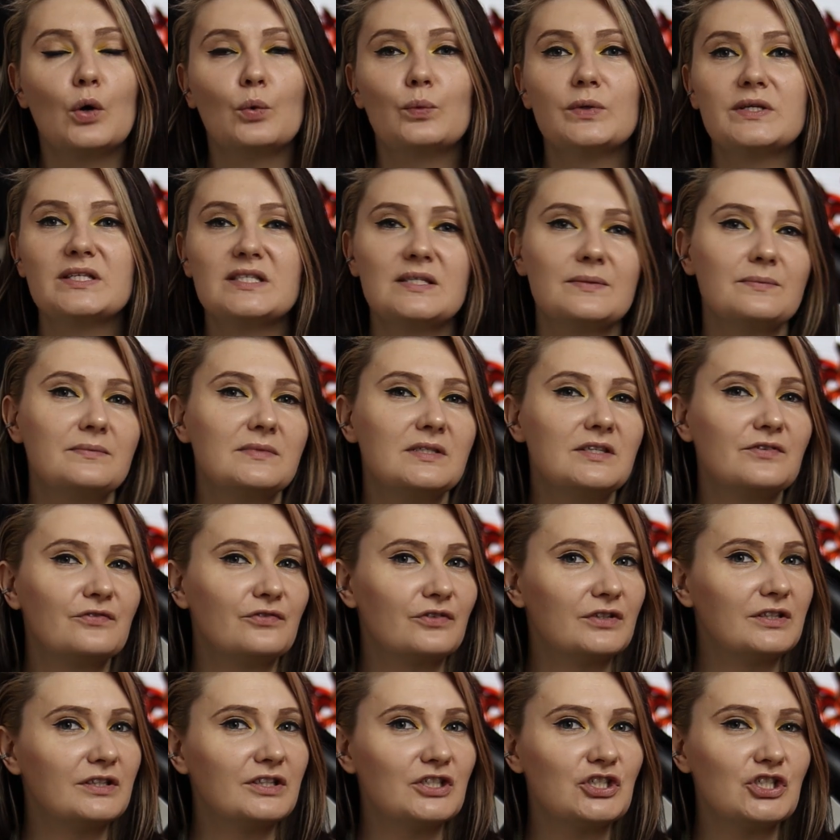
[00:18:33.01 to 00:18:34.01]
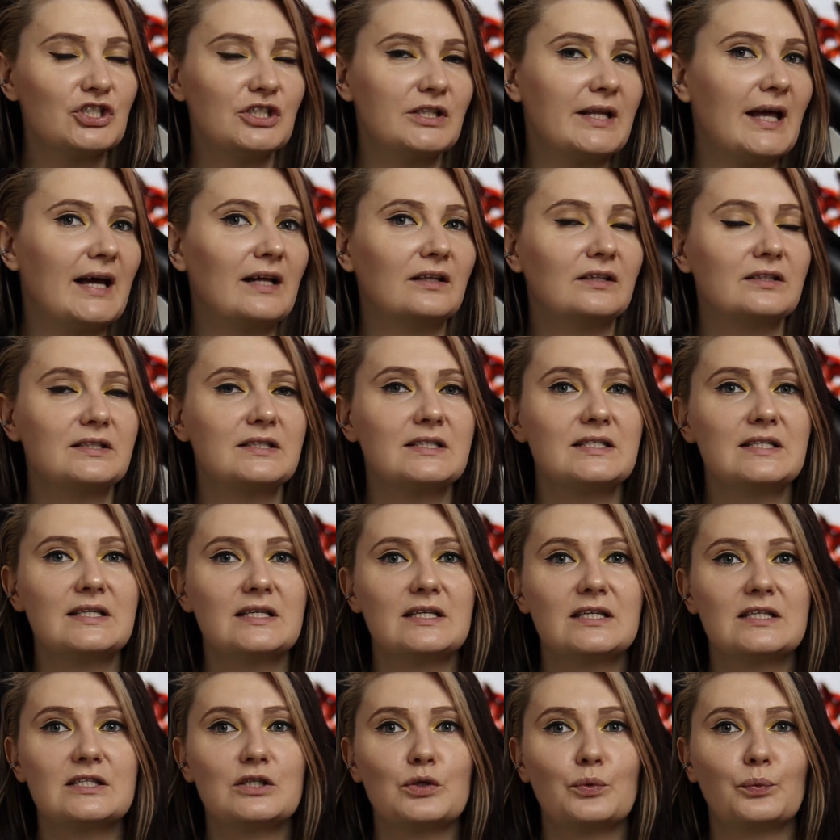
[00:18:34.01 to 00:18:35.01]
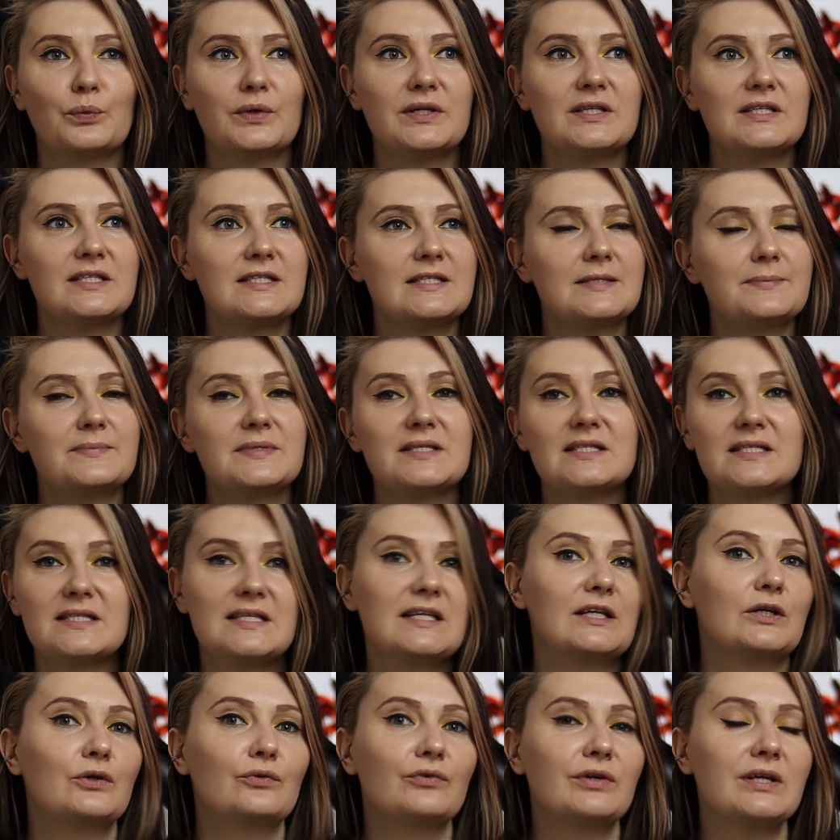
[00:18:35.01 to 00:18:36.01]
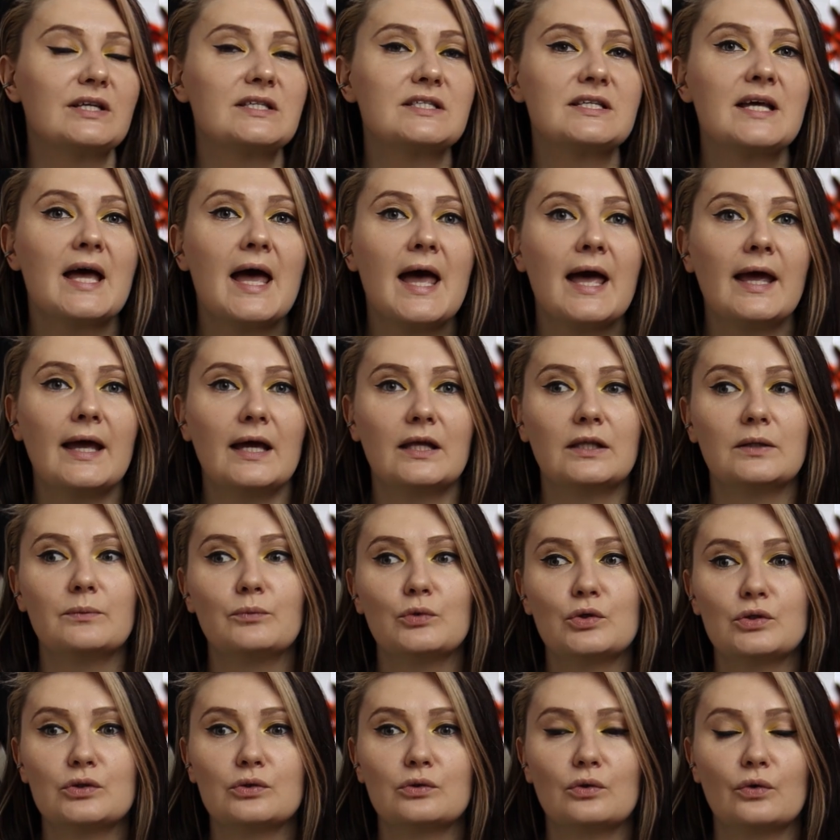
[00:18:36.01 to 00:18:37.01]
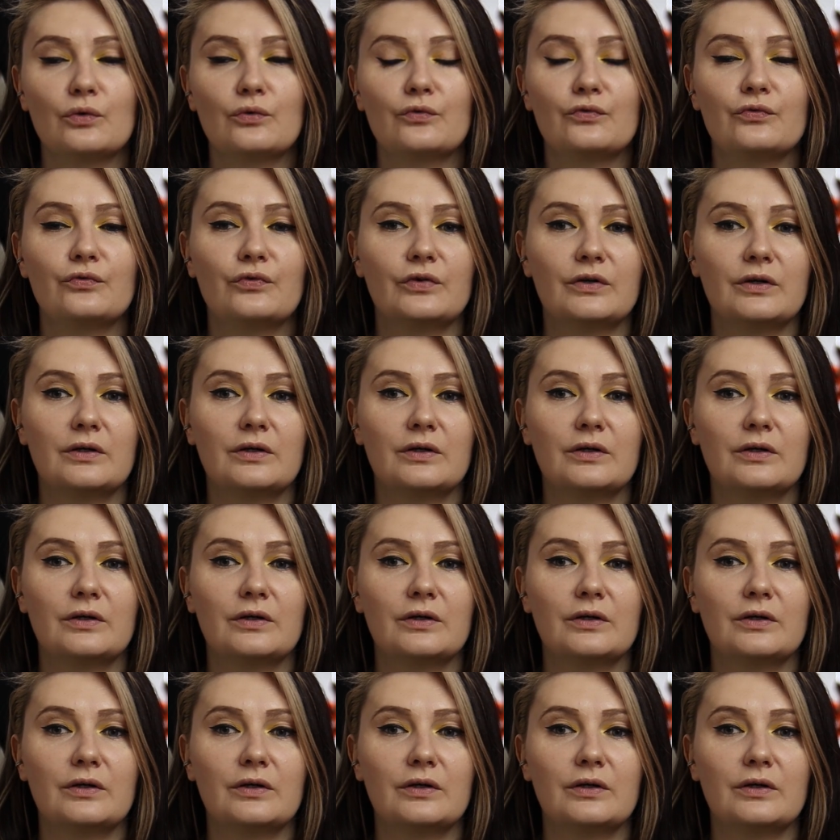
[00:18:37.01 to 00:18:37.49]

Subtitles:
with some different nationalities, with some secrets, and most of